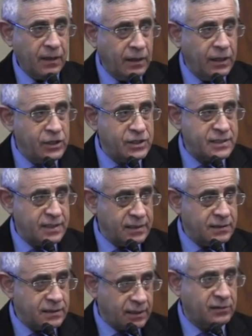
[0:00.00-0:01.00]
religious
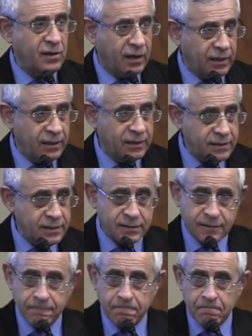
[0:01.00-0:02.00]
and sectarian
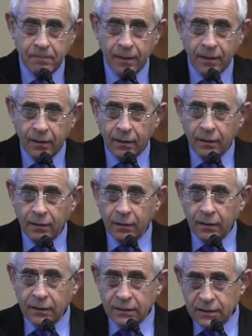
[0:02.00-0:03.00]
axis.
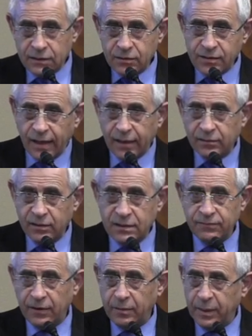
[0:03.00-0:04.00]
The society
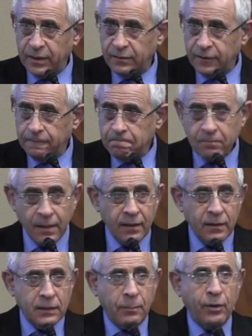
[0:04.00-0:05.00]
is fragmented.
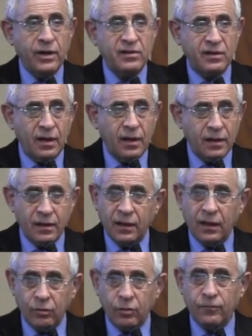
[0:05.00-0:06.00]
The political
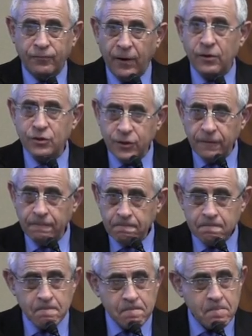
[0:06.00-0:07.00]
arena cannot function
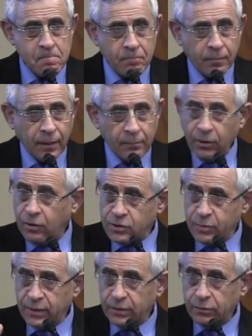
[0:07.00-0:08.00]

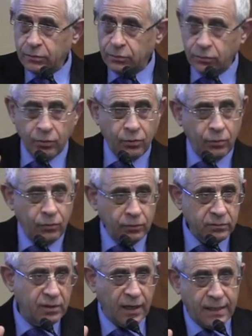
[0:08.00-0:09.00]
because when
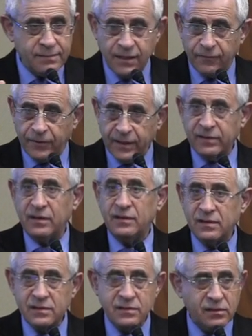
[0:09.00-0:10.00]
two tribes are fighting
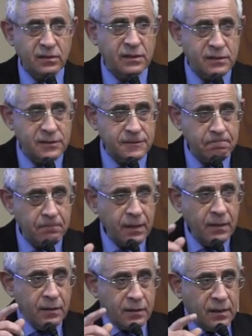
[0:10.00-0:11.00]
in the streets,
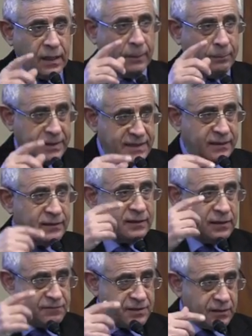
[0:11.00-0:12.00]
the
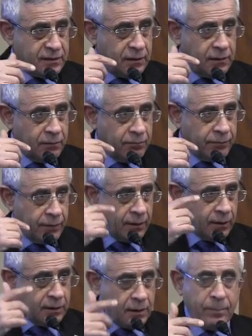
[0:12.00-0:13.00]
representatives in
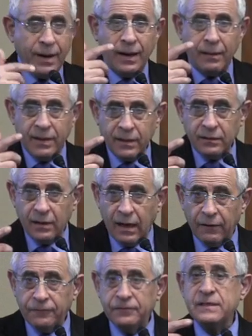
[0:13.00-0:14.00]
the parliament
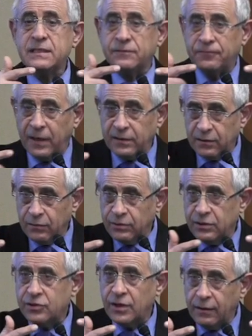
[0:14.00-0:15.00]
are fist fighting
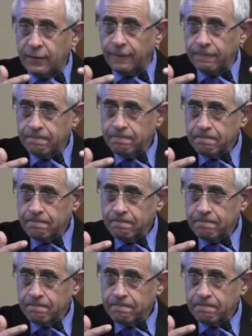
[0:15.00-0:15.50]
with each other